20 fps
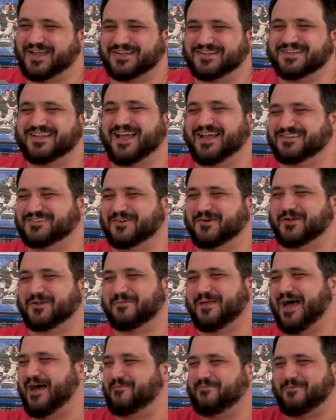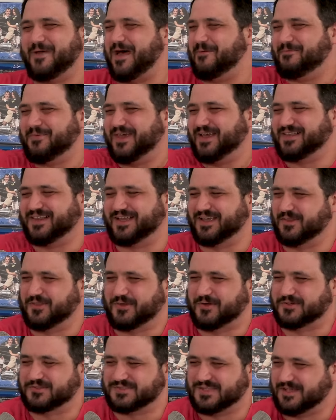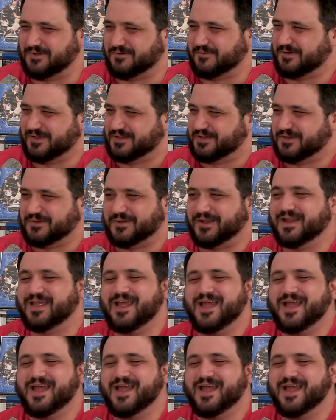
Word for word: I told him I'll pick like a Thursday where we can do it.